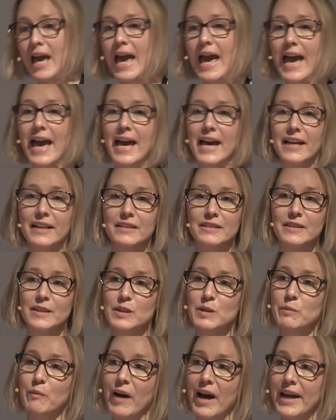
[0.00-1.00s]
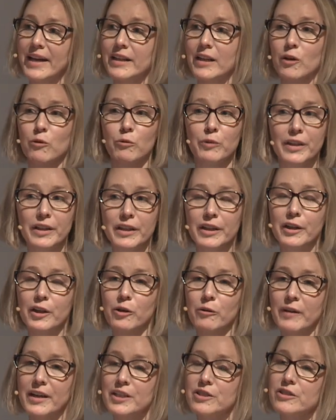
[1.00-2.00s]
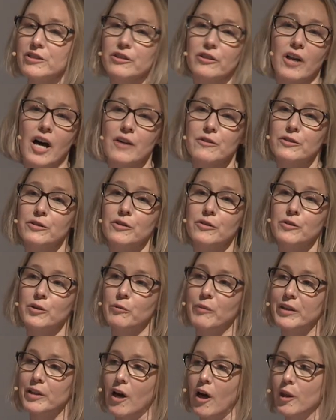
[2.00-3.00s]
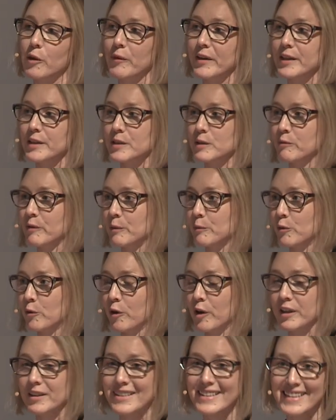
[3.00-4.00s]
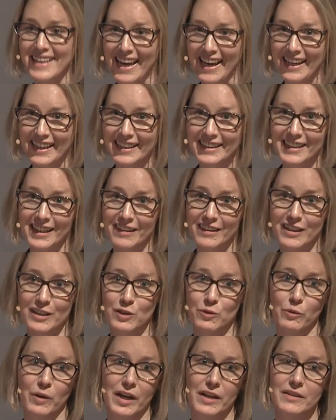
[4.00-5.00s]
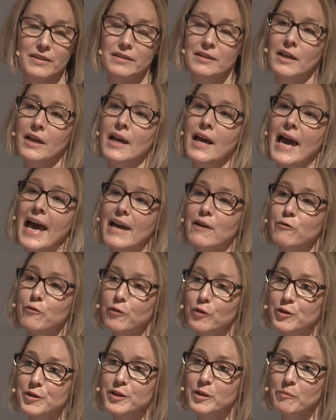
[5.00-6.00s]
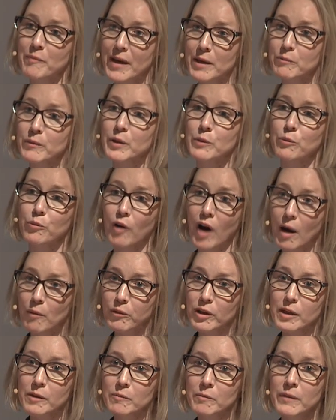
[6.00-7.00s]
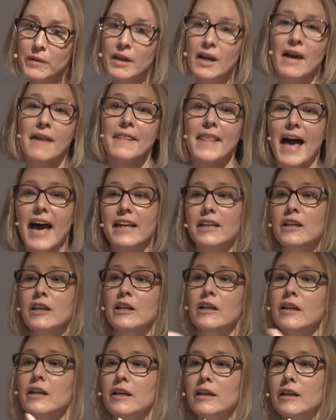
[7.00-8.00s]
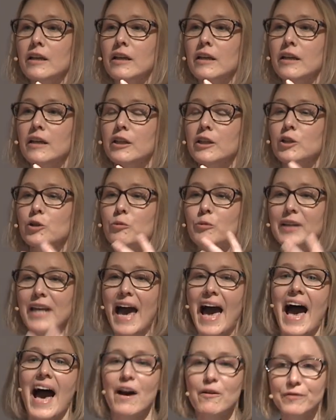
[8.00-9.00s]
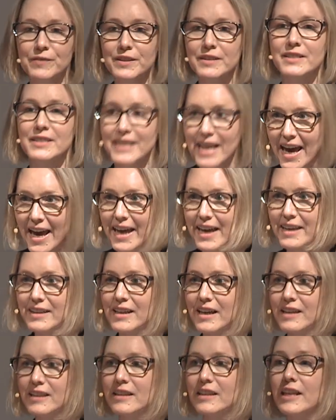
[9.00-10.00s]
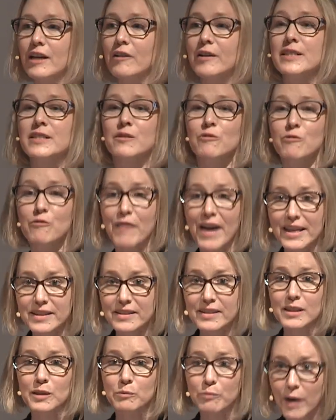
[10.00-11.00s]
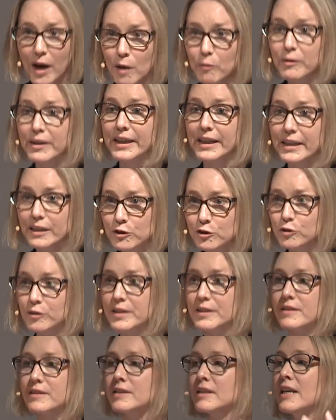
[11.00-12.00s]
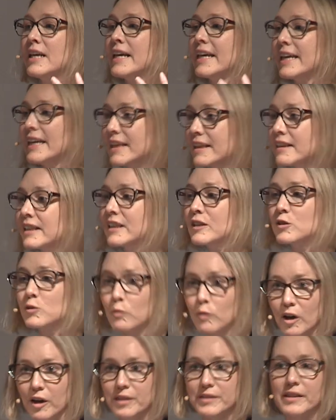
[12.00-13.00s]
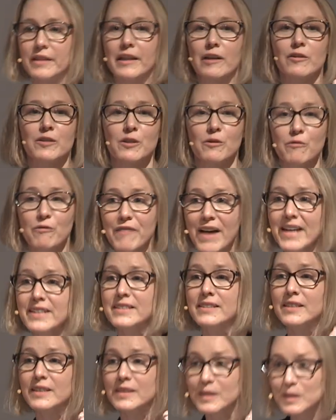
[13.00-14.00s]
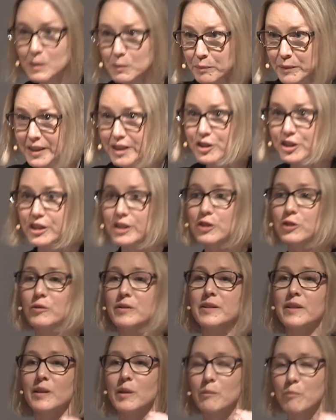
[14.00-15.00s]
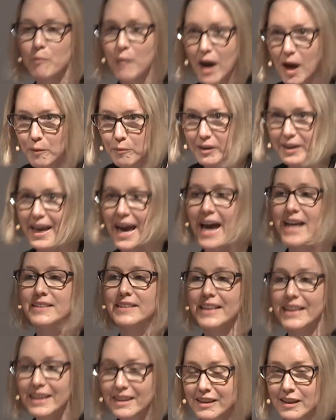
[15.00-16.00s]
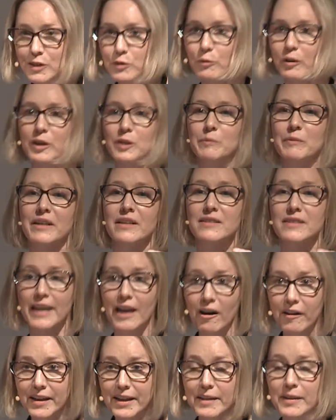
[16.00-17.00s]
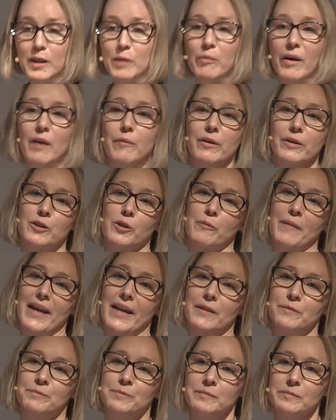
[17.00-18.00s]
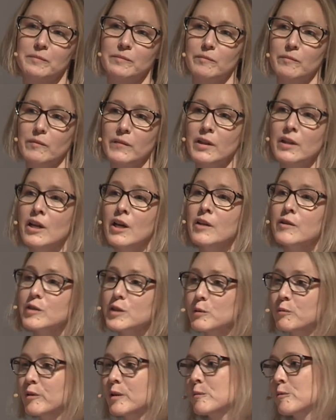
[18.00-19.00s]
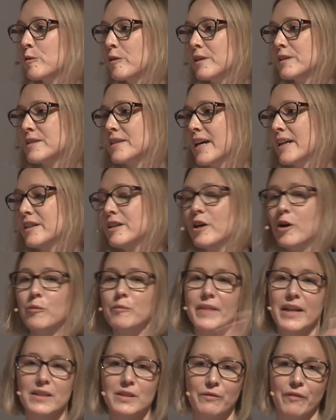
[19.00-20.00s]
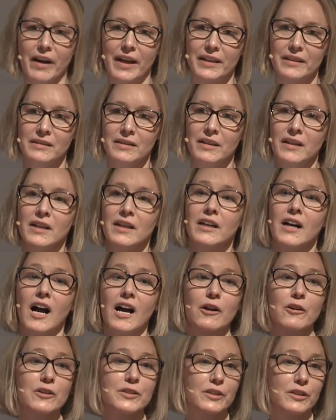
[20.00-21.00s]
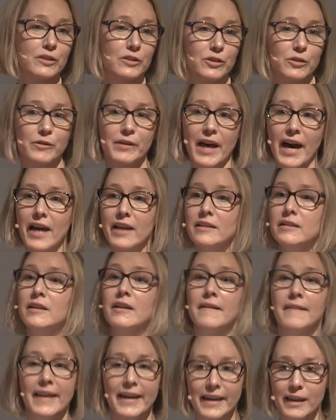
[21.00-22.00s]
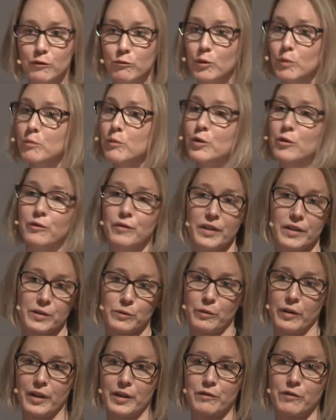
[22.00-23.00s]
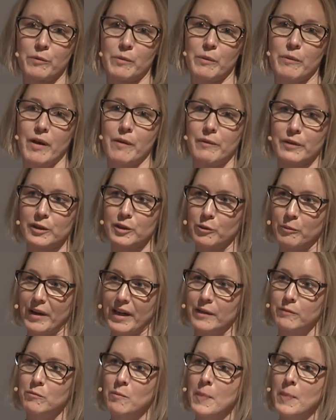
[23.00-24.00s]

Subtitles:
And despite a really courageous lawsuit that went all the way to the Supreme Court saying that this was a First Amendment problem, that you would have to say that there is a vested public interest in these works and there is a vested speech interest that the public has in these works because they are in the public domain. The Supreme Court said, nope, that's fine. Congress can do that. They can remove these works from the public domain.